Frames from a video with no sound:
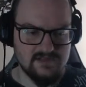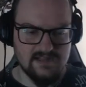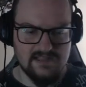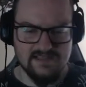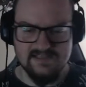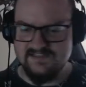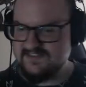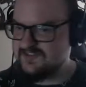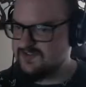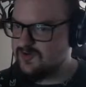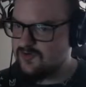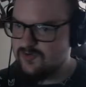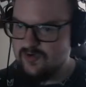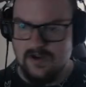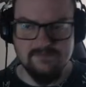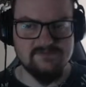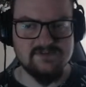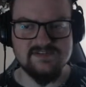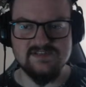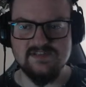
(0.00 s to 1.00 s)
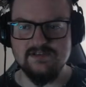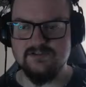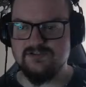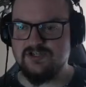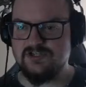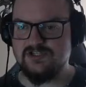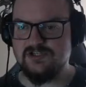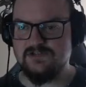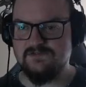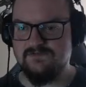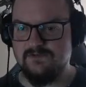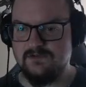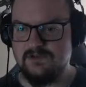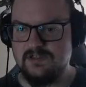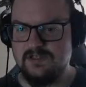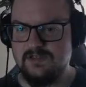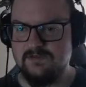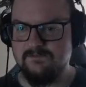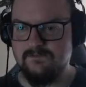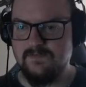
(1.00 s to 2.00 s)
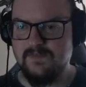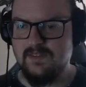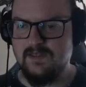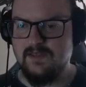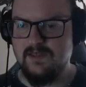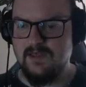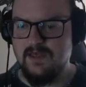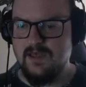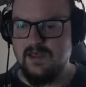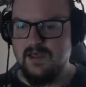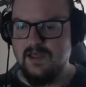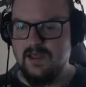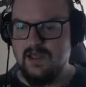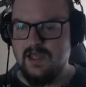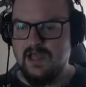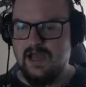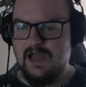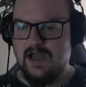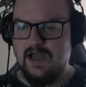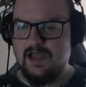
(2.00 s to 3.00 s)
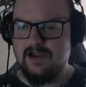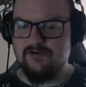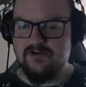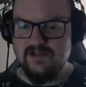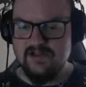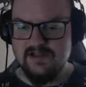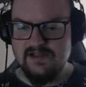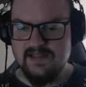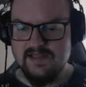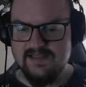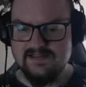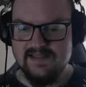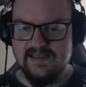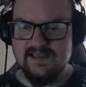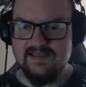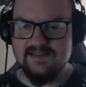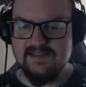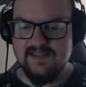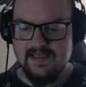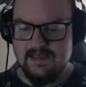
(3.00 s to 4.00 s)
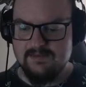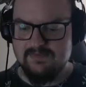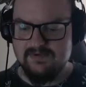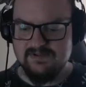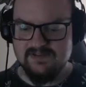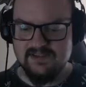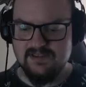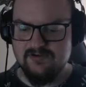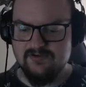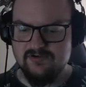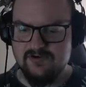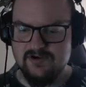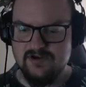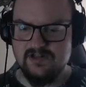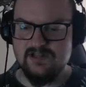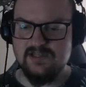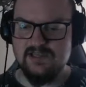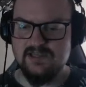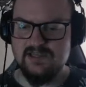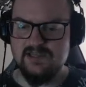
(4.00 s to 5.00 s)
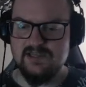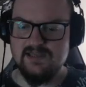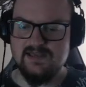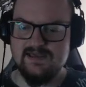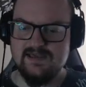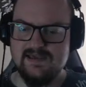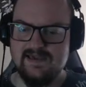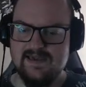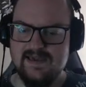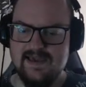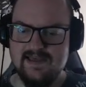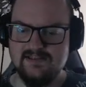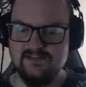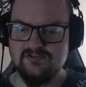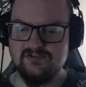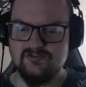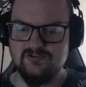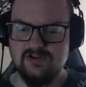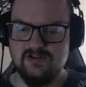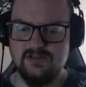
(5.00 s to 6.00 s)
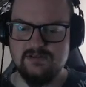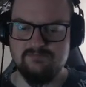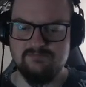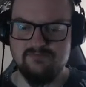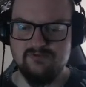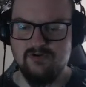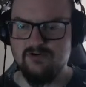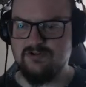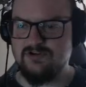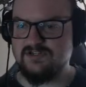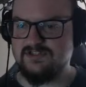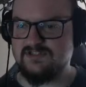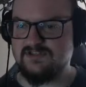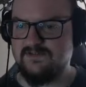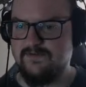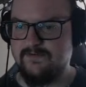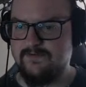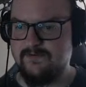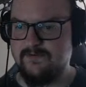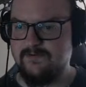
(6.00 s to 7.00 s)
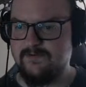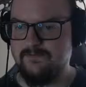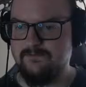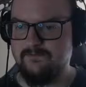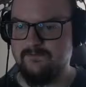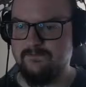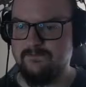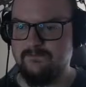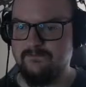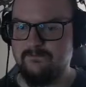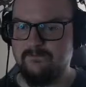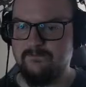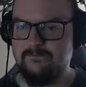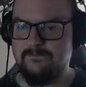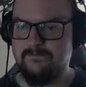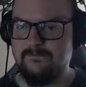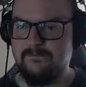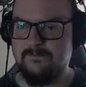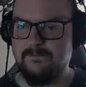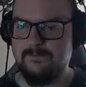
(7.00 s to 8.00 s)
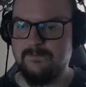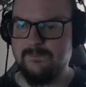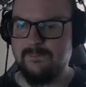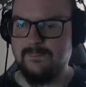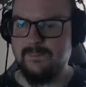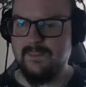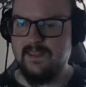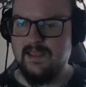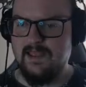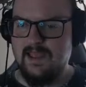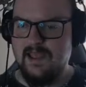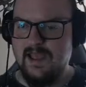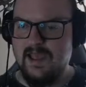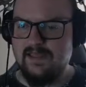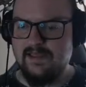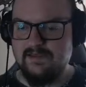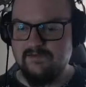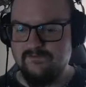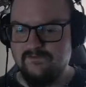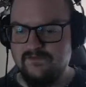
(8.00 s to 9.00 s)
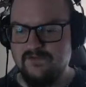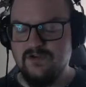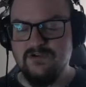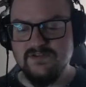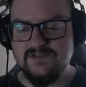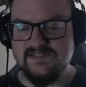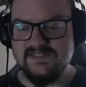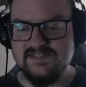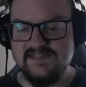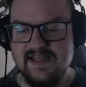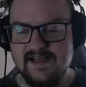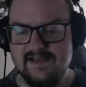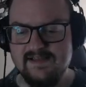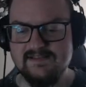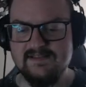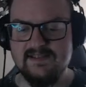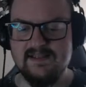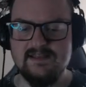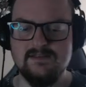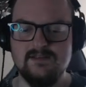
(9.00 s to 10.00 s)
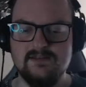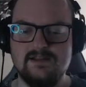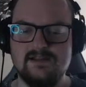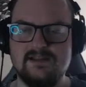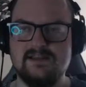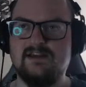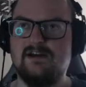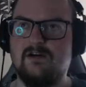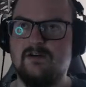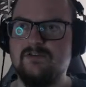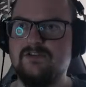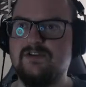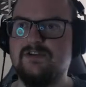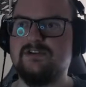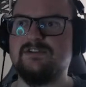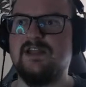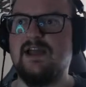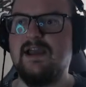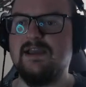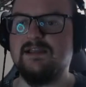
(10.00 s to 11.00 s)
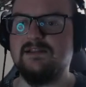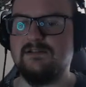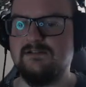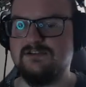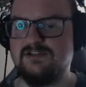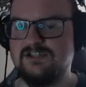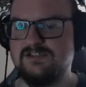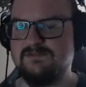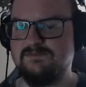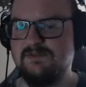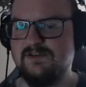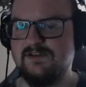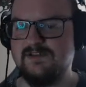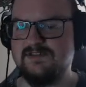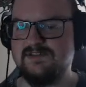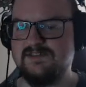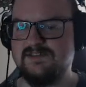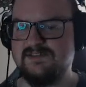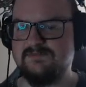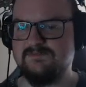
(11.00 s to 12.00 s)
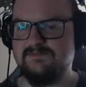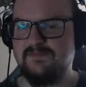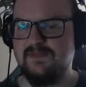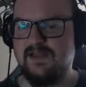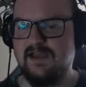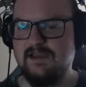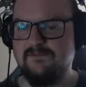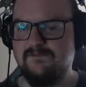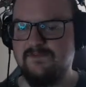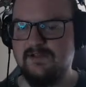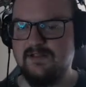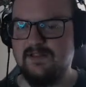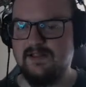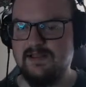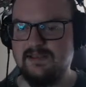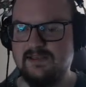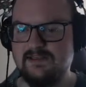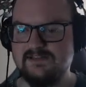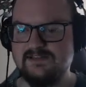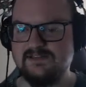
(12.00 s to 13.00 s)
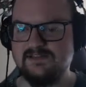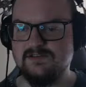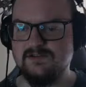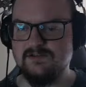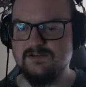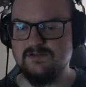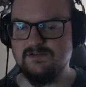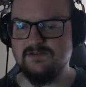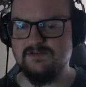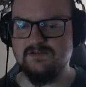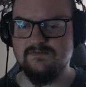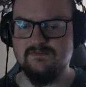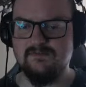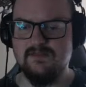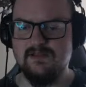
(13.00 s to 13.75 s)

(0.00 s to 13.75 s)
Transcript: Like, scrap this illustration fully. I really like the idea, but I really can't really progress through. And I've used that and like other title just because I feel like it's good.